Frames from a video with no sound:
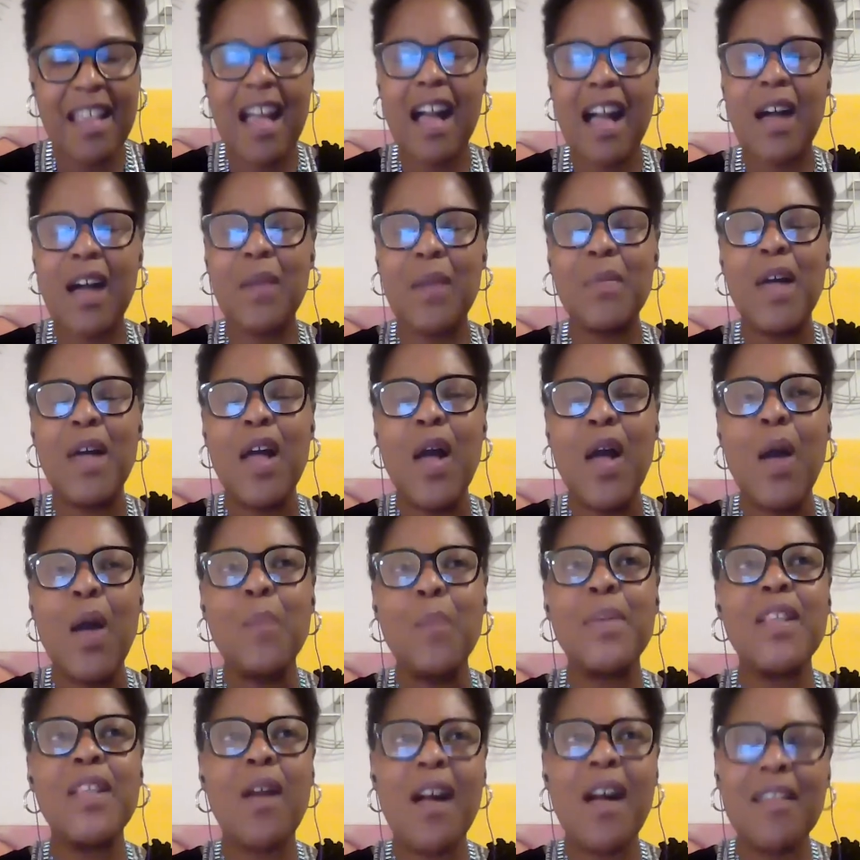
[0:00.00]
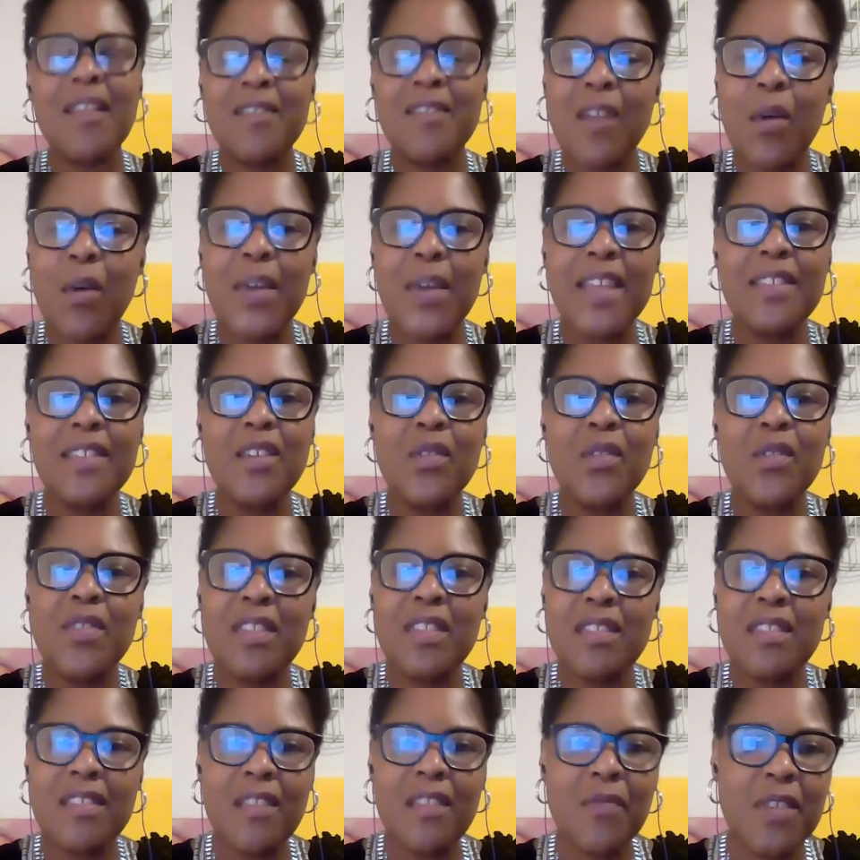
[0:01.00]
Um, but also, it
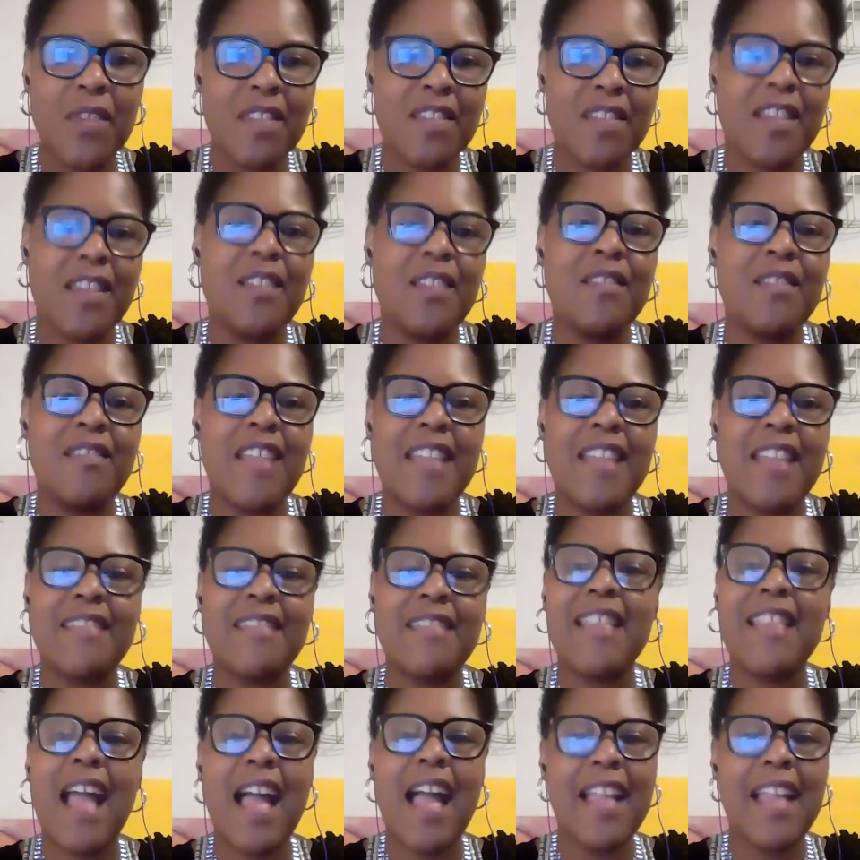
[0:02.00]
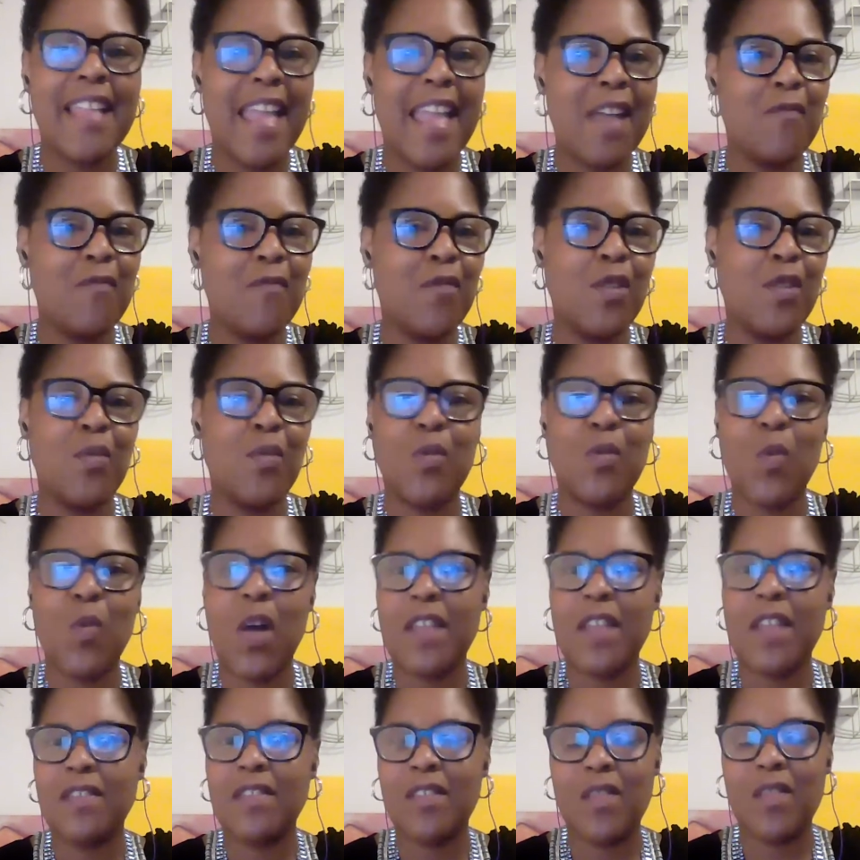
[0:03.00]
uses different skill sets. Not everyone
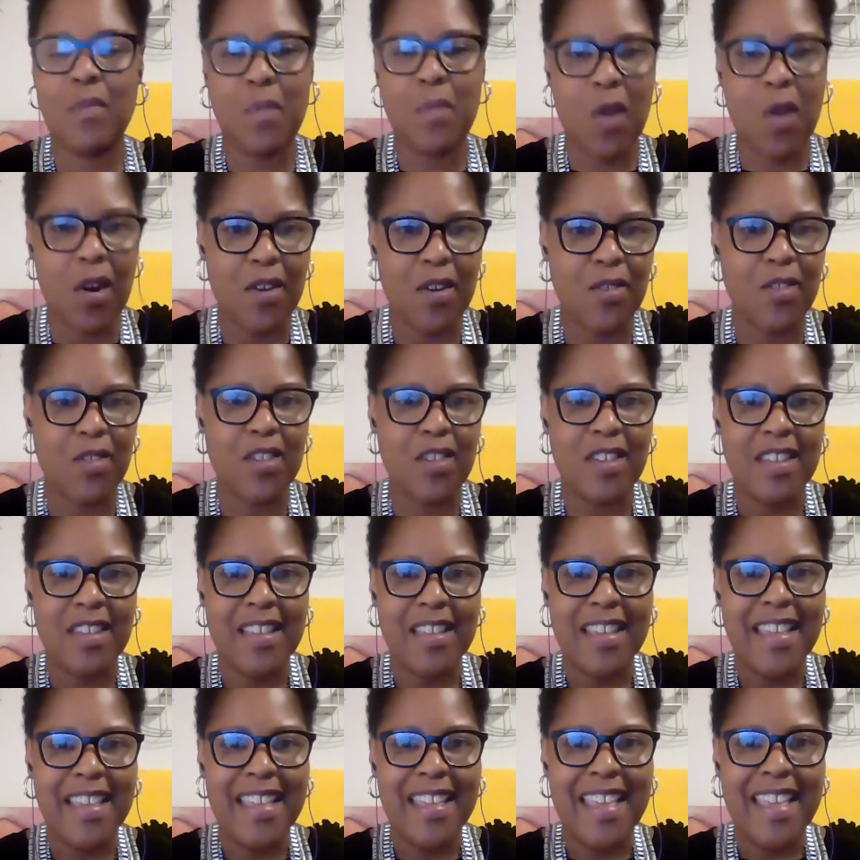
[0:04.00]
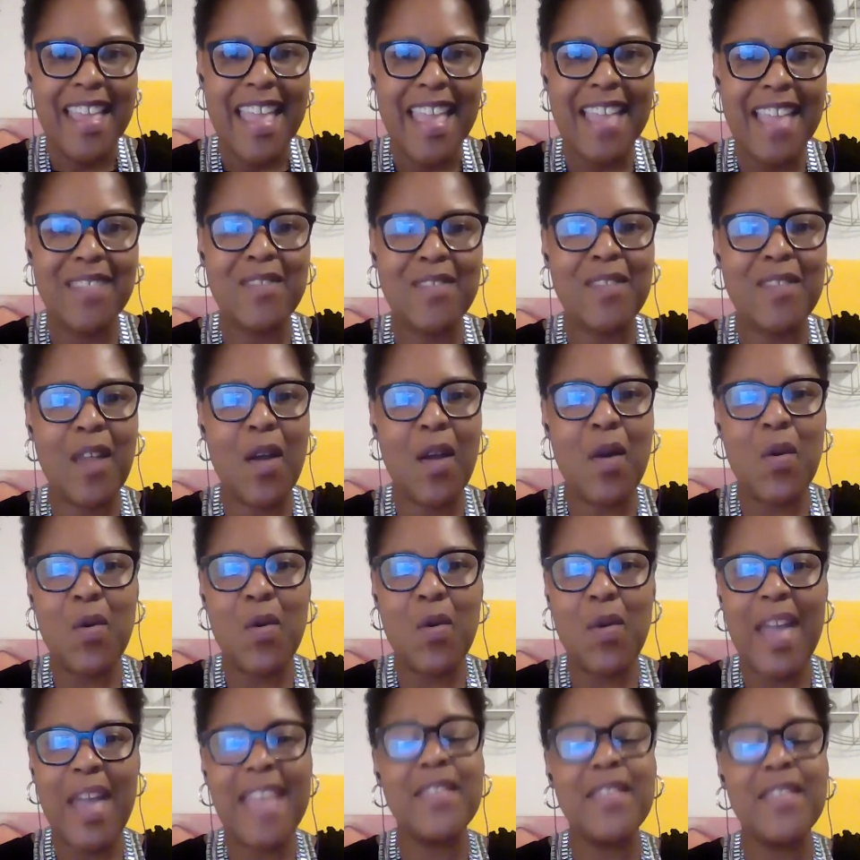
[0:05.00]
wants to march, and
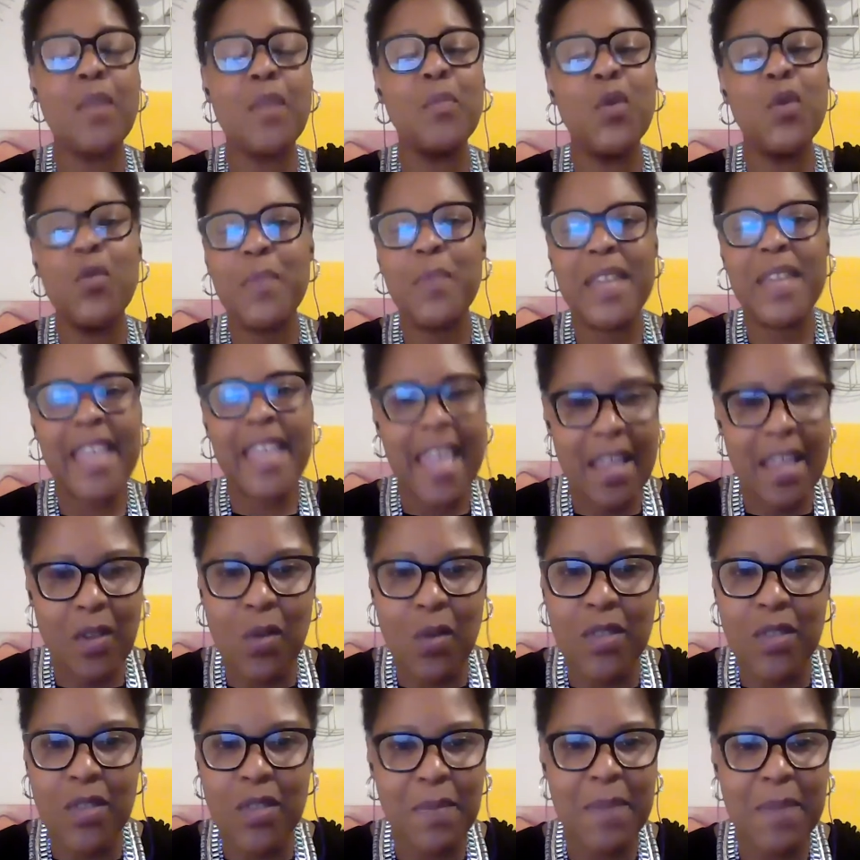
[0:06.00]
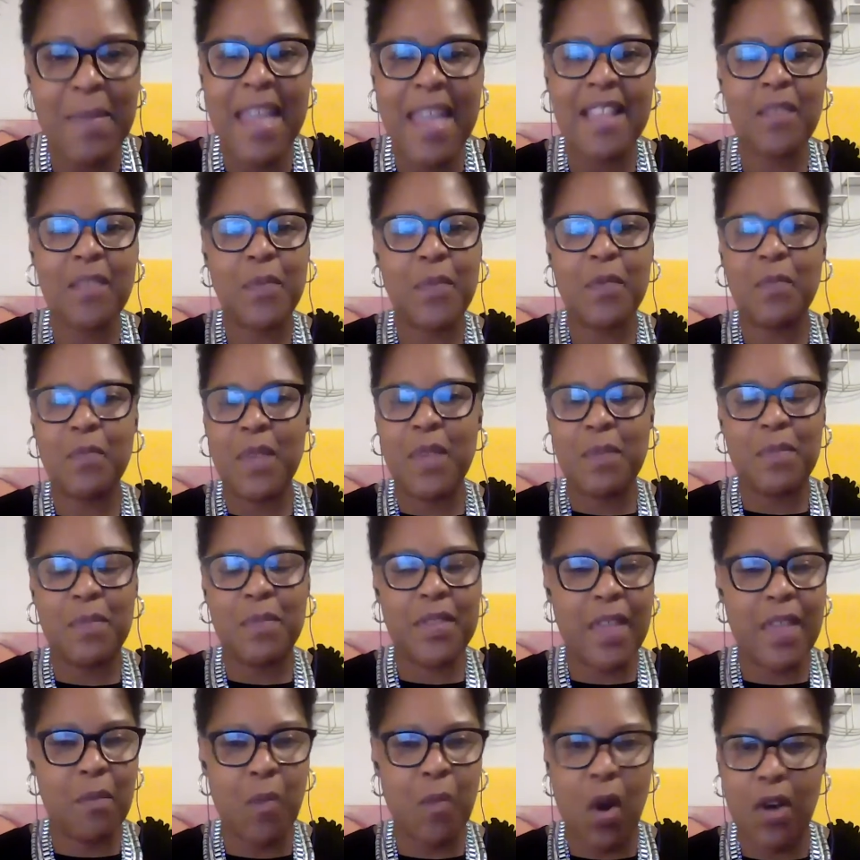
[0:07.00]
so and the movement can only be made up of people
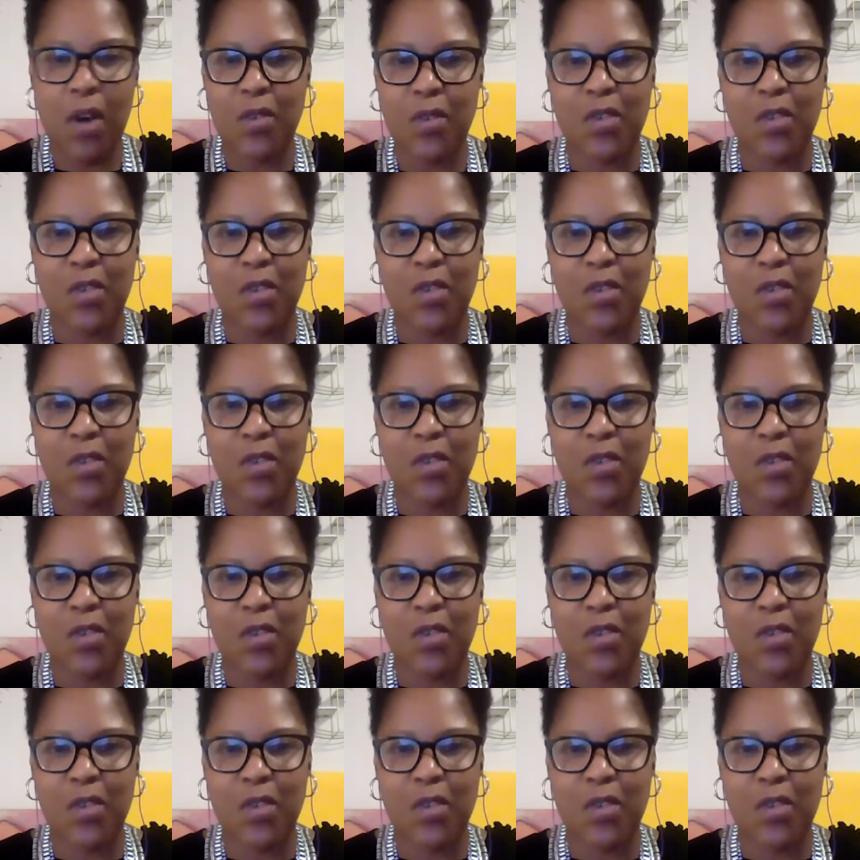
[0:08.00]
that march.